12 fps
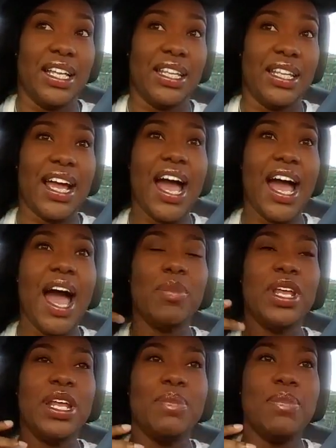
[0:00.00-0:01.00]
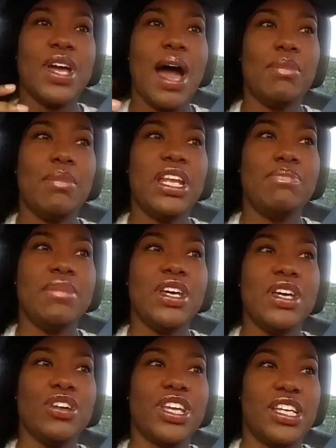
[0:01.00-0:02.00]
Like, how many
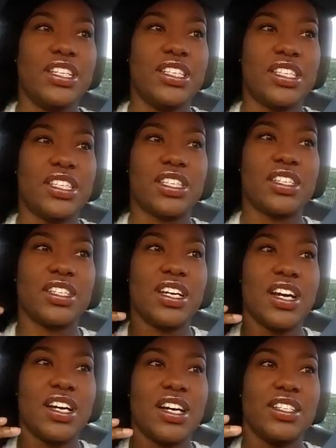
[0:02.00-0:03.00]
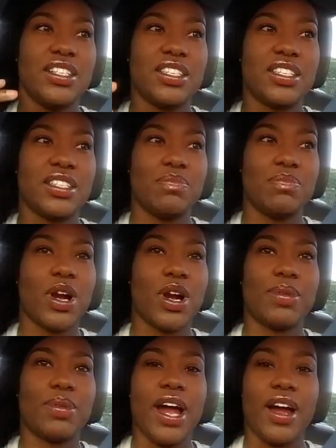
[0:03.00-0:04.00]
millions does
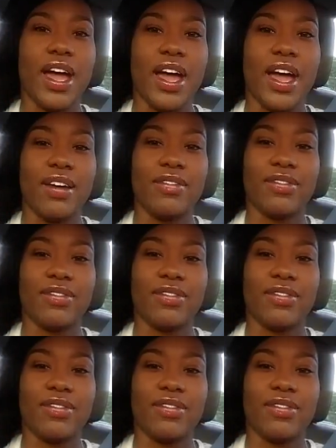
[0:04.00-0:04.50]
Markiplier have?